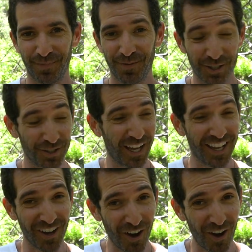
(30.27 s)
Just
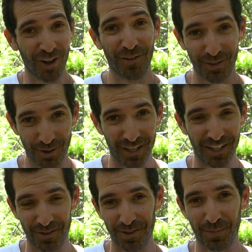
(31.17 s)
like all of your
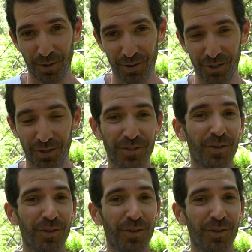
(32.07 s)
gear is personal.